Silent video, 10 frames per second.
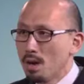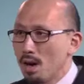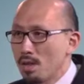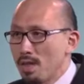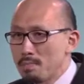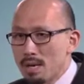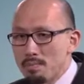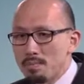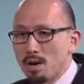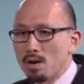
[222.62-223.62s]
Uh, they
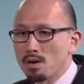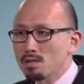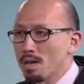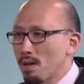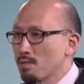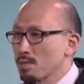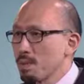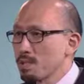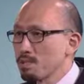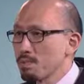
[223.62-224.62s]
may also have
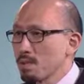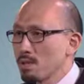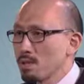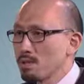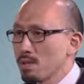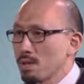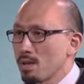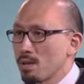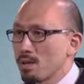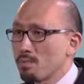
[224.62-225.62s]
responsibilities that
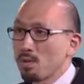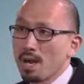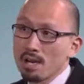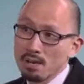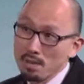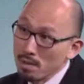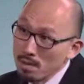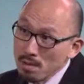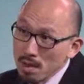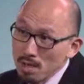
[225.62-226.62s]
are more
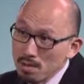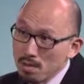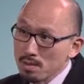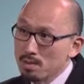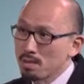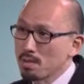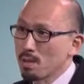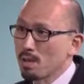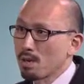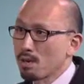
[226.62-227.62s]
analytical in nature since
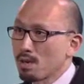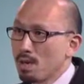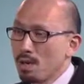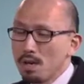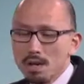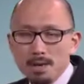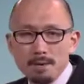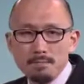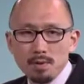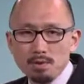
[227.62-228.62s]
they are
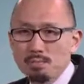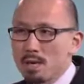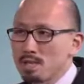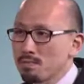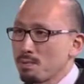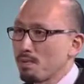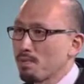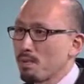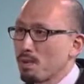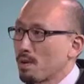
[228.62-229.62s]
um, responsible
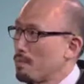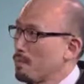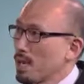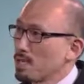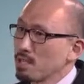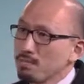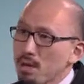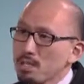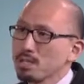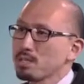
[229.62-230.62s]
for managing
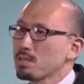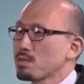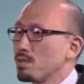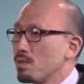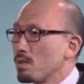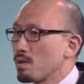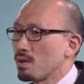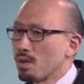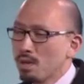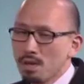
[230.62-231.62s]
budgets
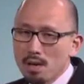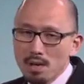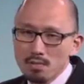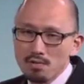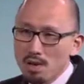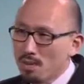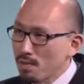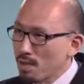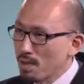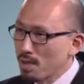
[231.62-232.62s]
or uh,
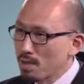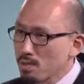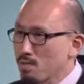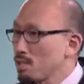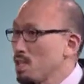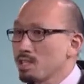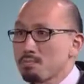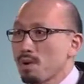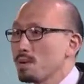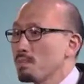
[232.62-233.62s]
solving strategic
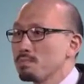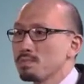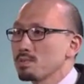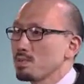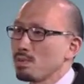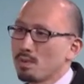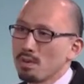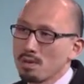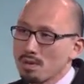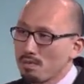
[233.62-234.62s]
problems
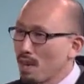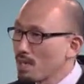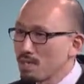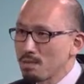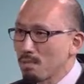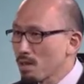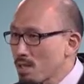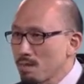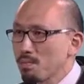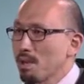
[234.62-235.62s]
or devising
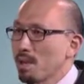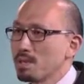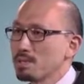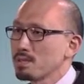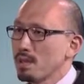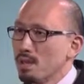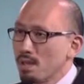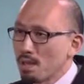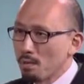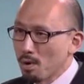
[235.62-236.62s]
marketing plans
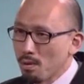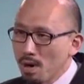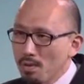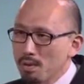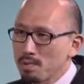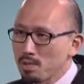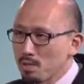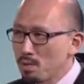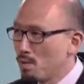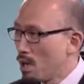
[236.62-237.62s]
that require them to
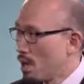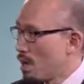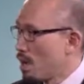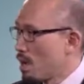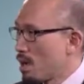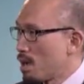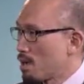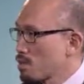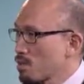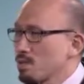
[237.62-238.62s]
do uh,
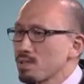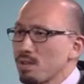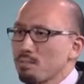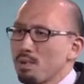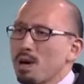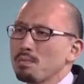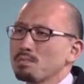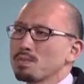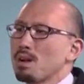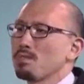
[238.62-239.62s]
a certain set of problem
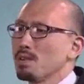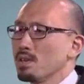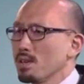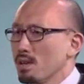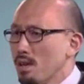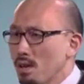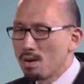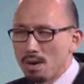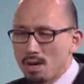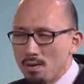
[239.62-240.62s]
solving
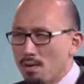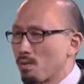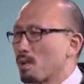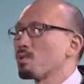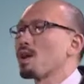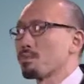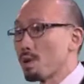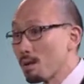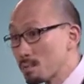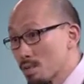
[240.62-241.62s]
uh, or, or, require
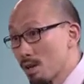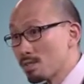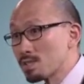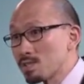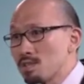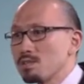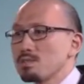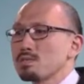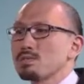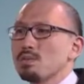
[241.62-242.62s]
problem solving
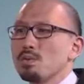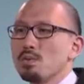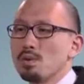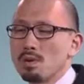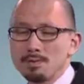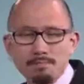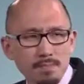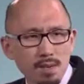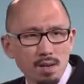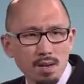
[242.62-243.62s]
skills or
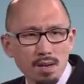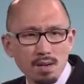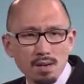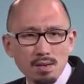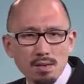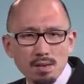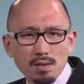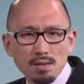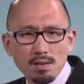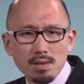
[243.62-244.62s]
uh,
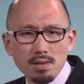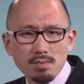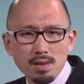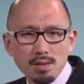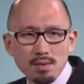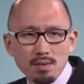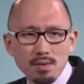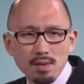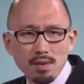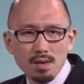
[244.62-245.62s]
uh,
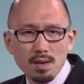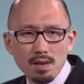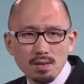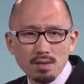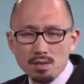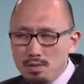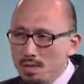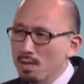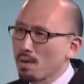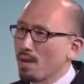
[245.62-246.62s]
uh,
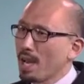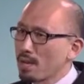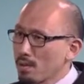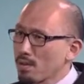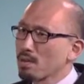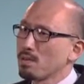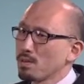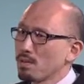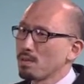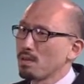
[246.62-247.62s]
using their
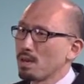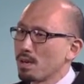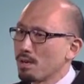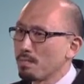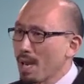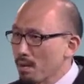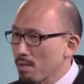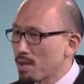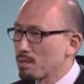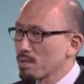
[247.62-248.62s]
analytical uh,
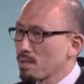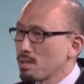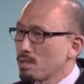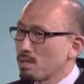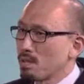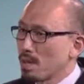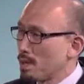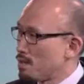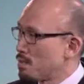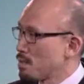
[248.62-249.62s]
backgrounds to
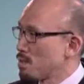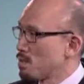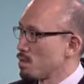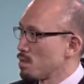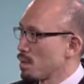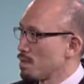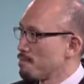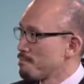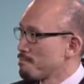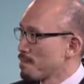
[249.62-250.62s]
um, to
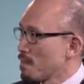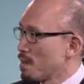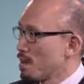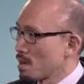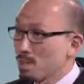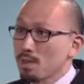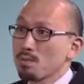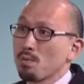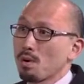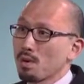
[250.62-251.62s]
uh, uh, conduct
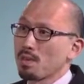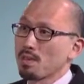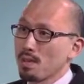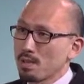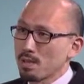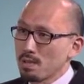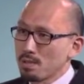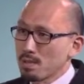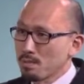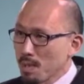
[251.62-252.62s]
the work that
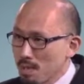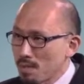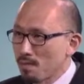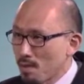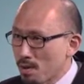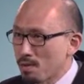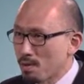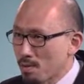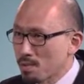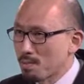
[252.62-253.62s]
is expected of their,
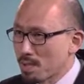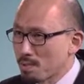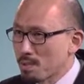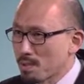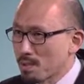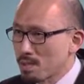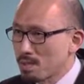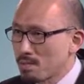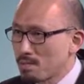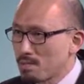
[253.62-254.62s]
their responsibilities.